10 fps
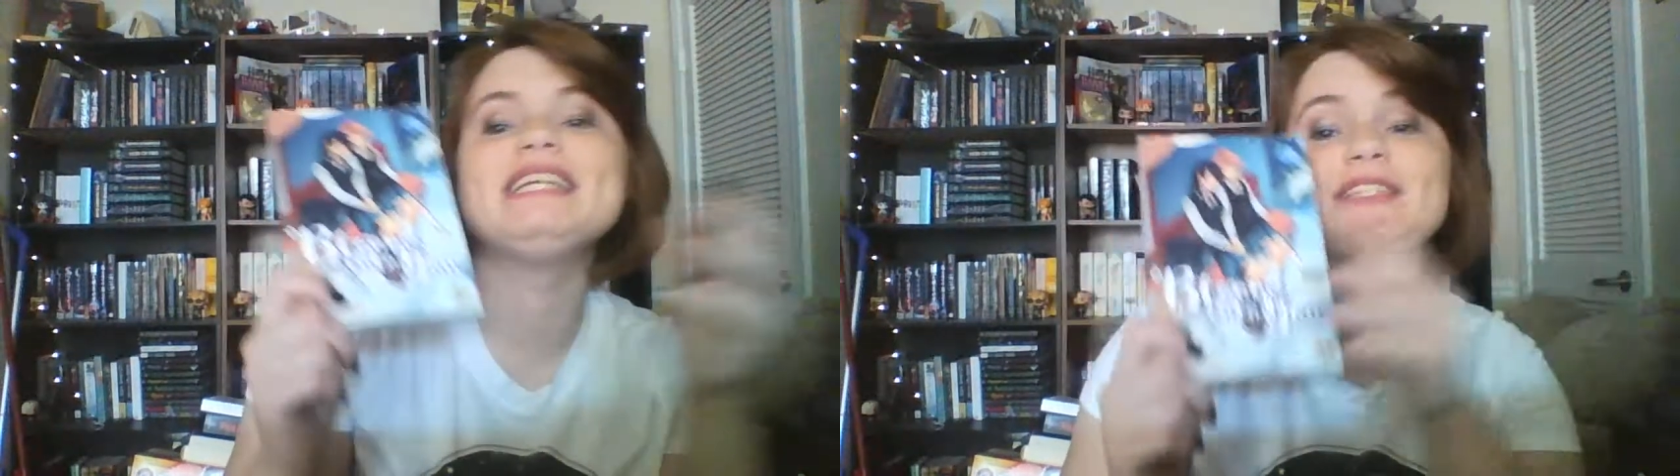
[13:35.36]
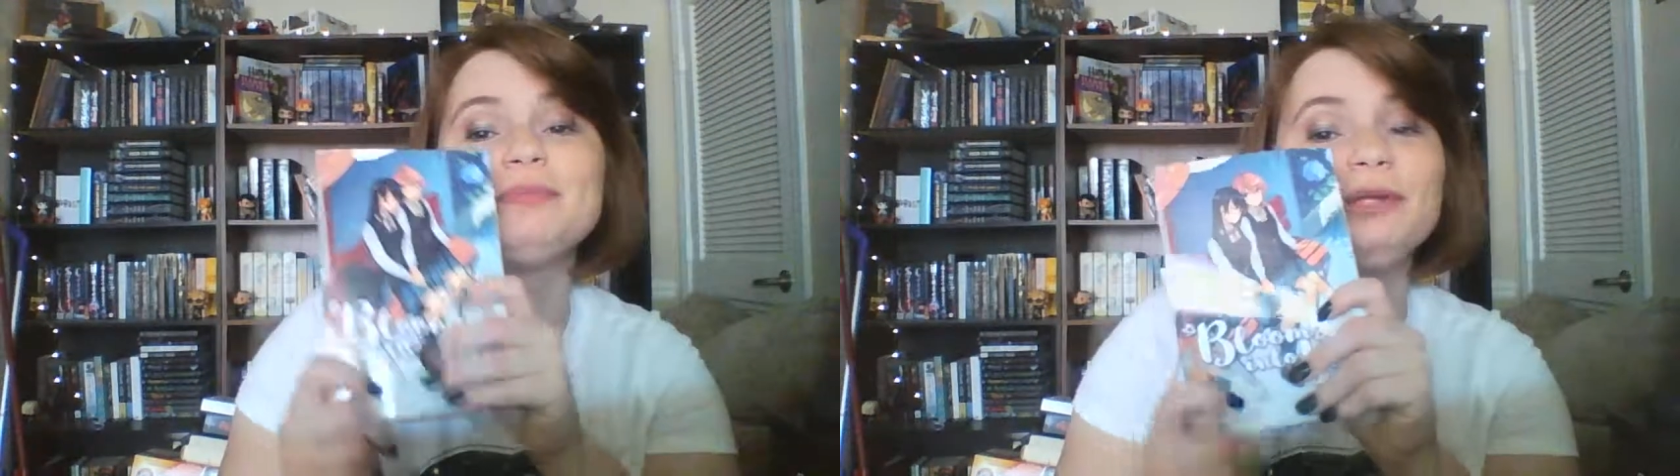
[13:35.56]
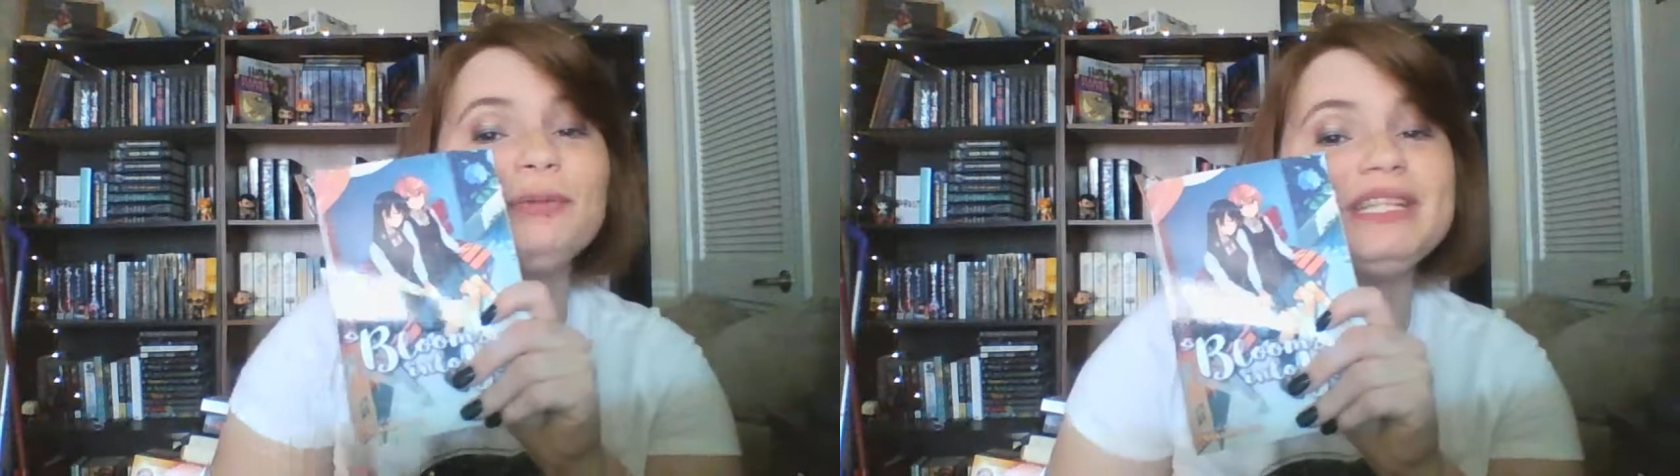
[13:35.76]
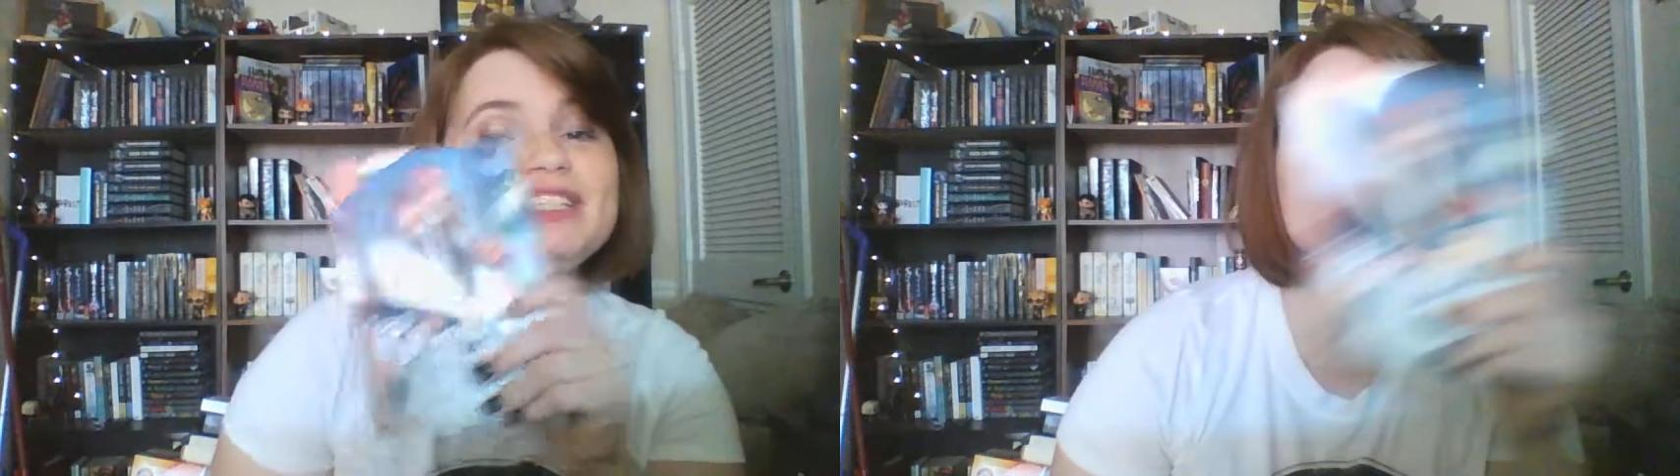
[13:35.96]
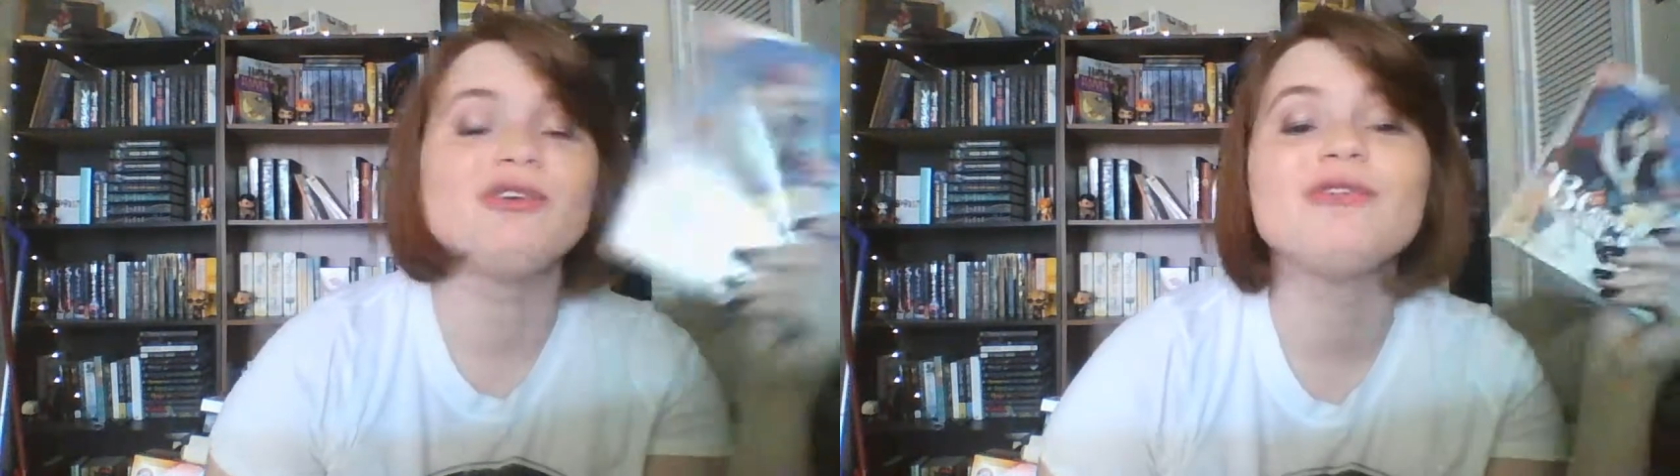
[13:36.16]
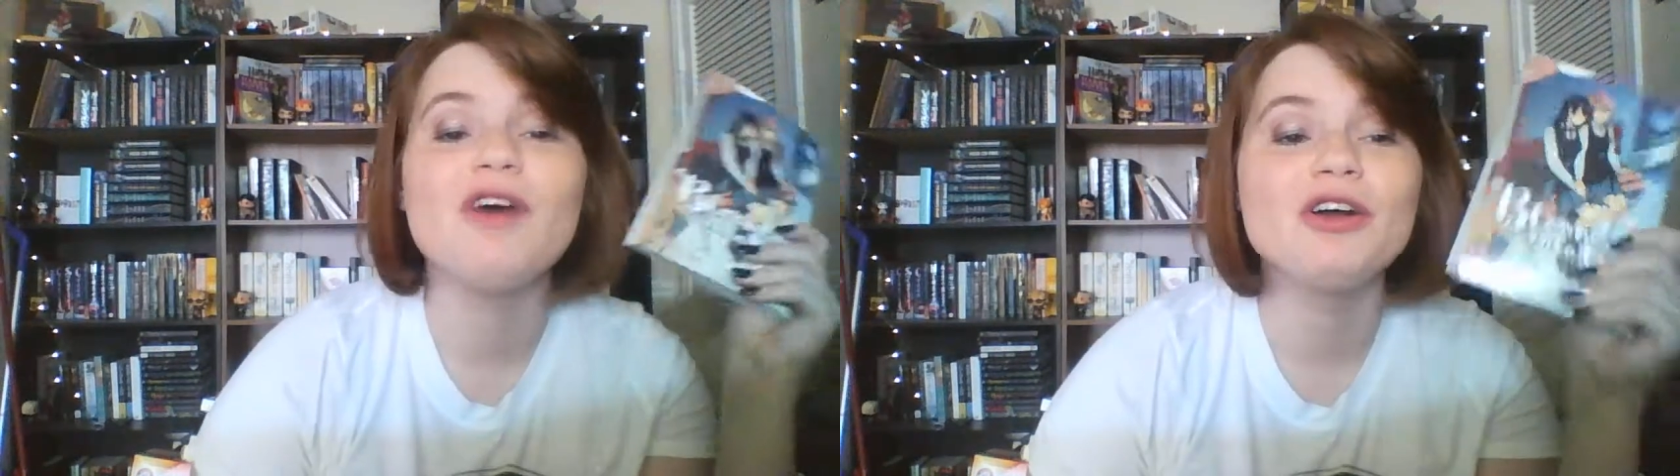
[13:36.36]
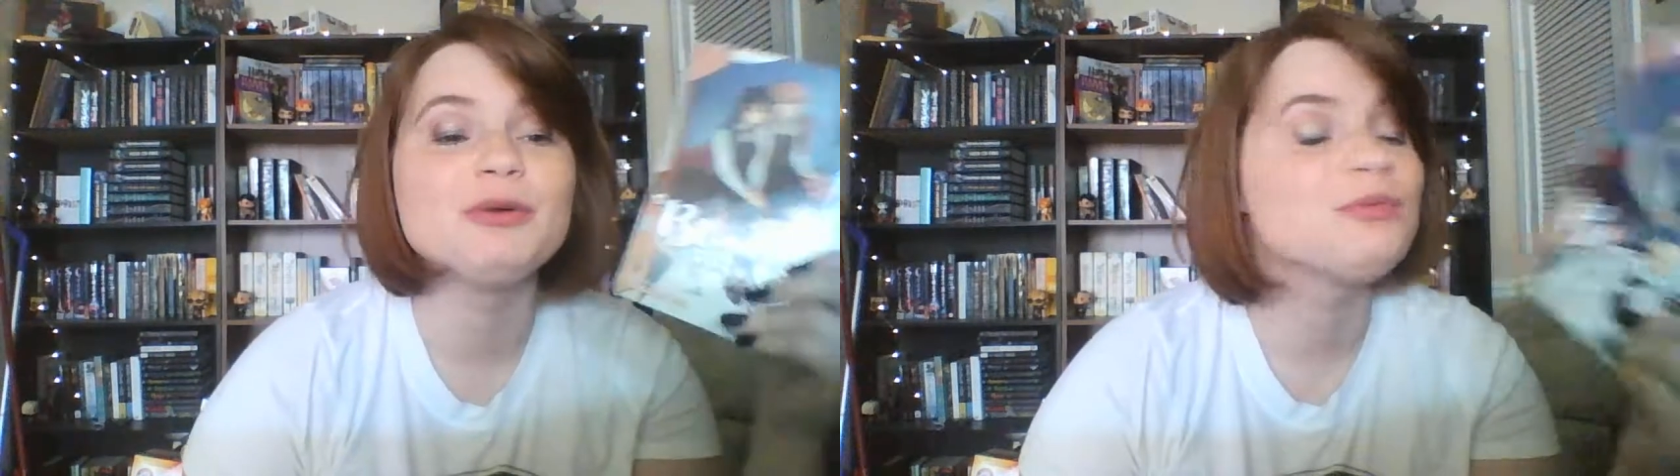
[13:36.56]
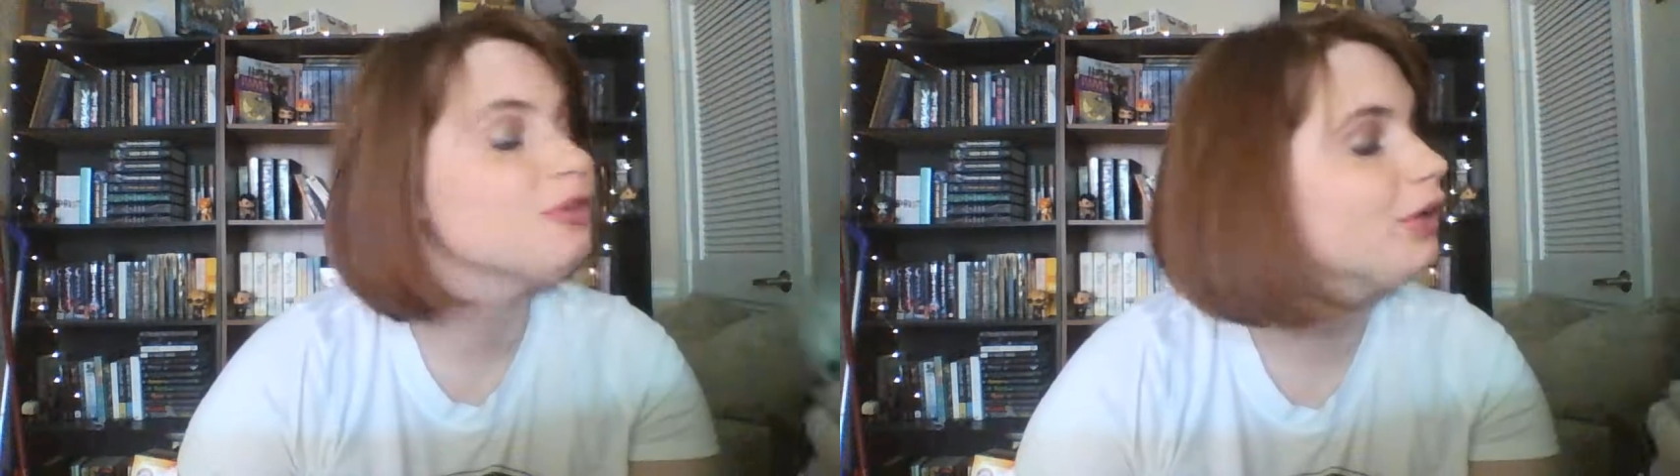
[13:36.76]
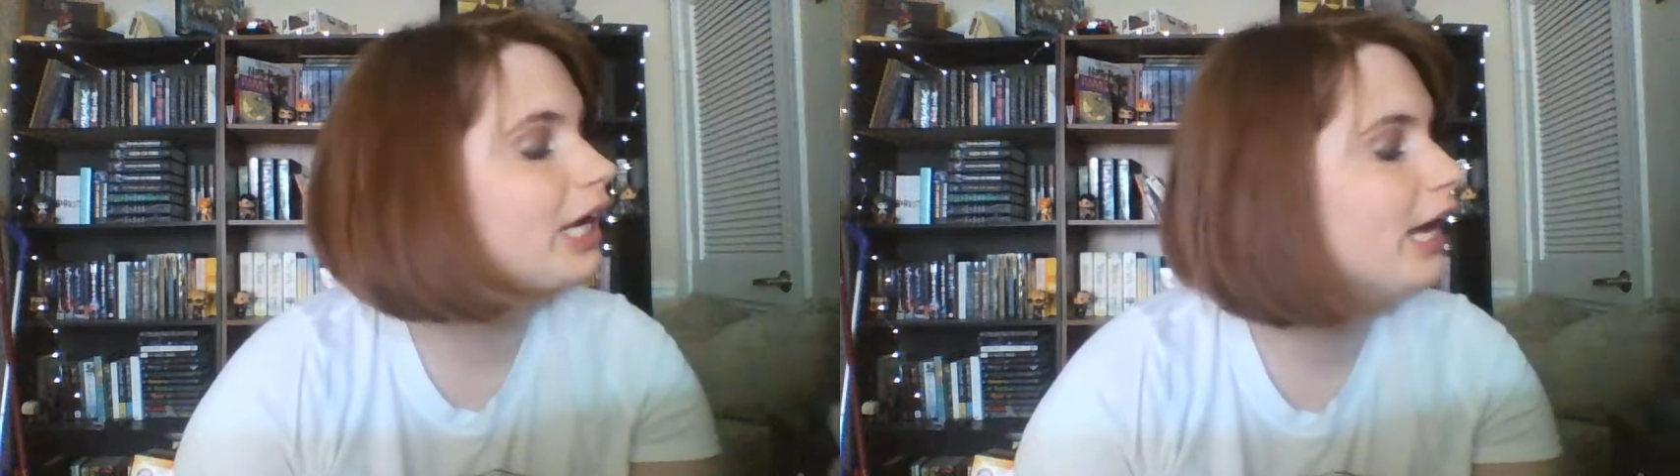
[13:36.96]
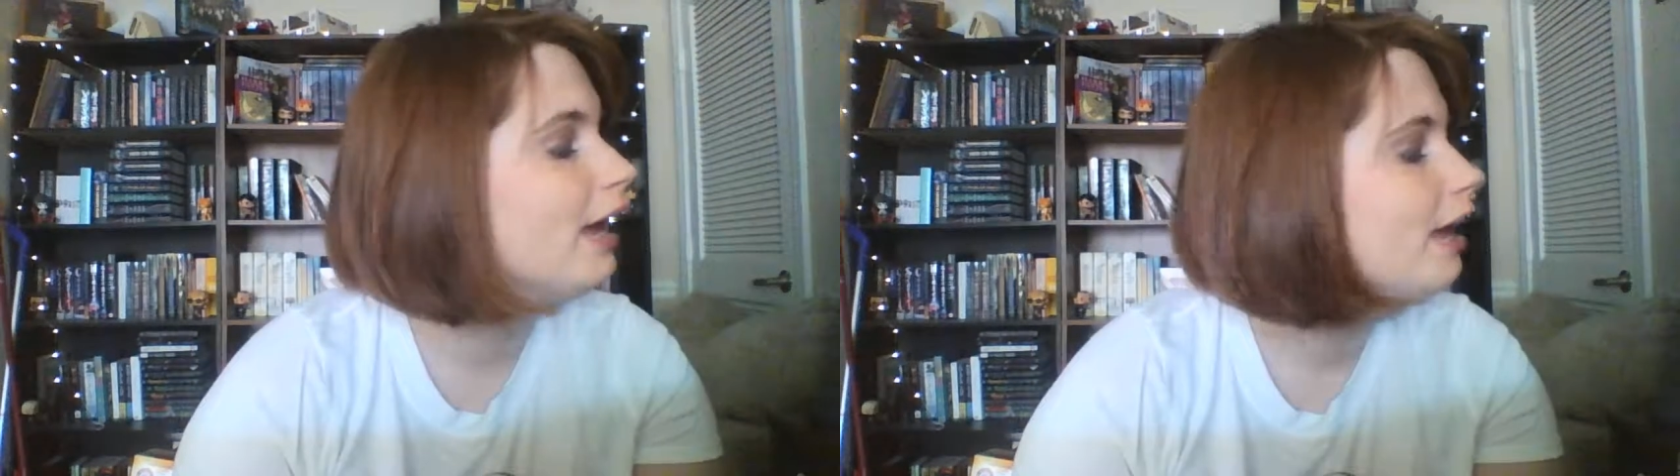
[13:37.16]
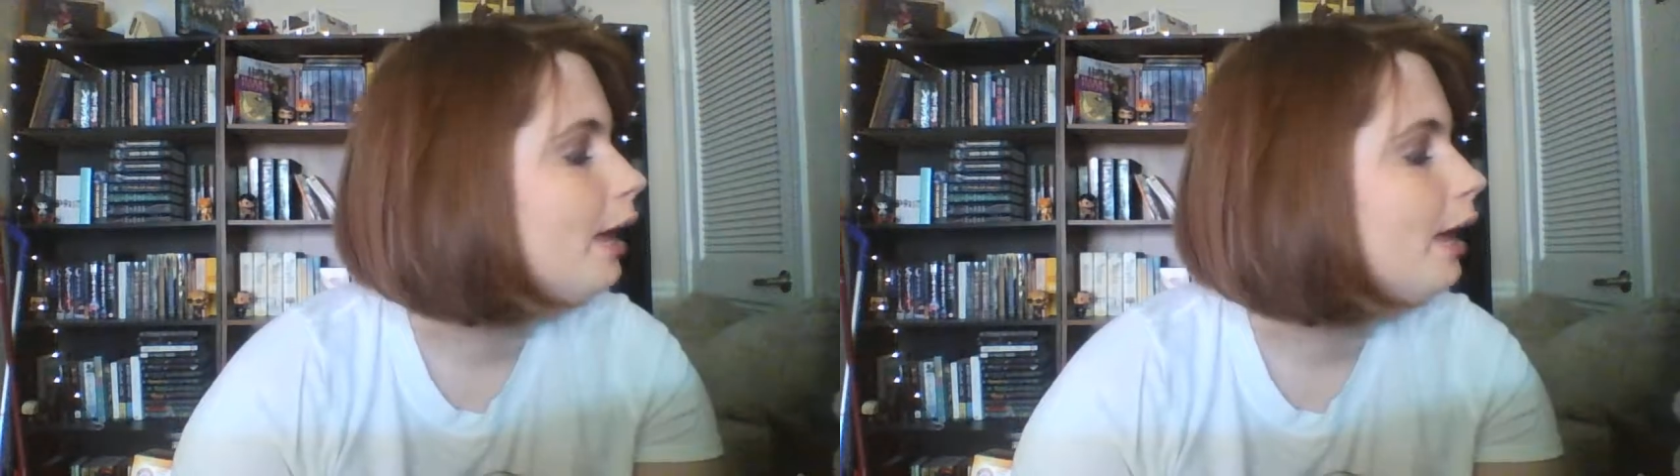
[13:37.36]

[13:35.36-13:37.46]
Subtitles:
is Bloom Into You Volume 3